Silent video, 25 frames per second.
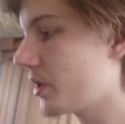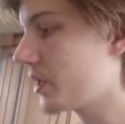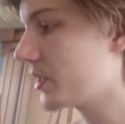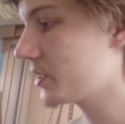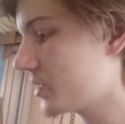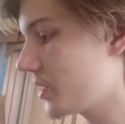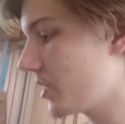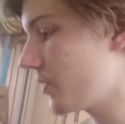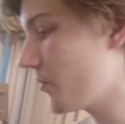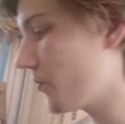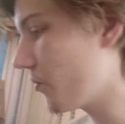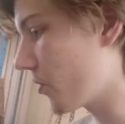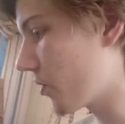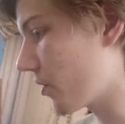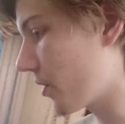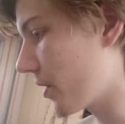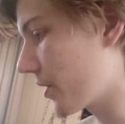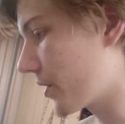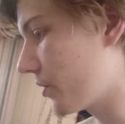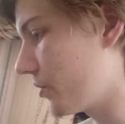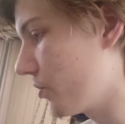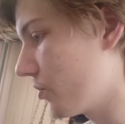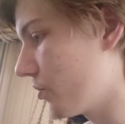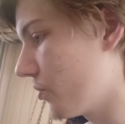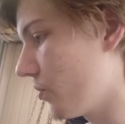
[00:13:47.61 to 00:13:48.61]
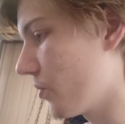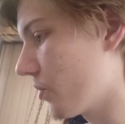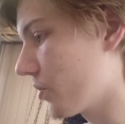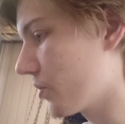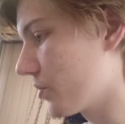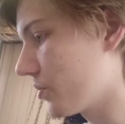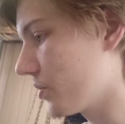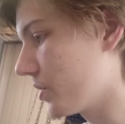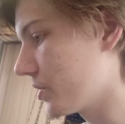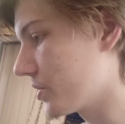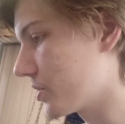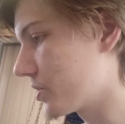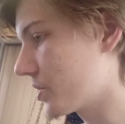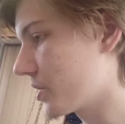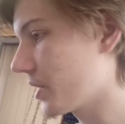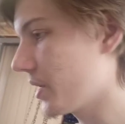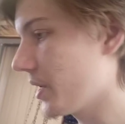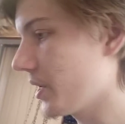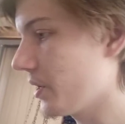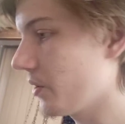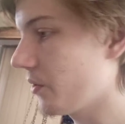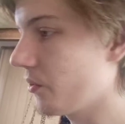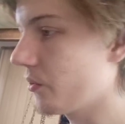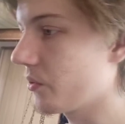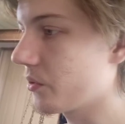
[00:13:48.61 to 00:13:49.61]
to see what I could organise to
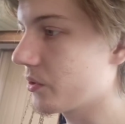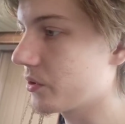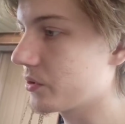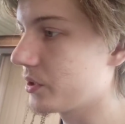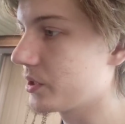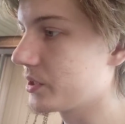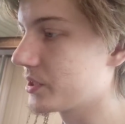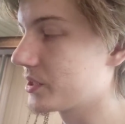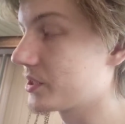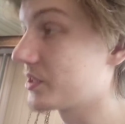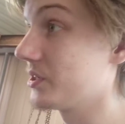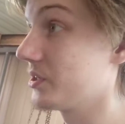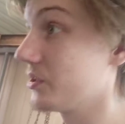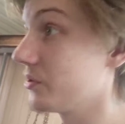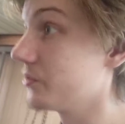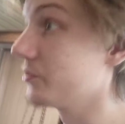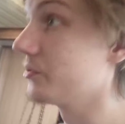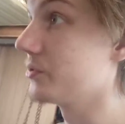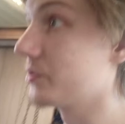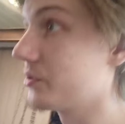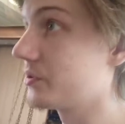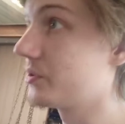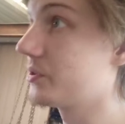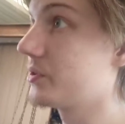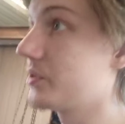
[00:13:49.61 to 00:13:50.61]
get organised to do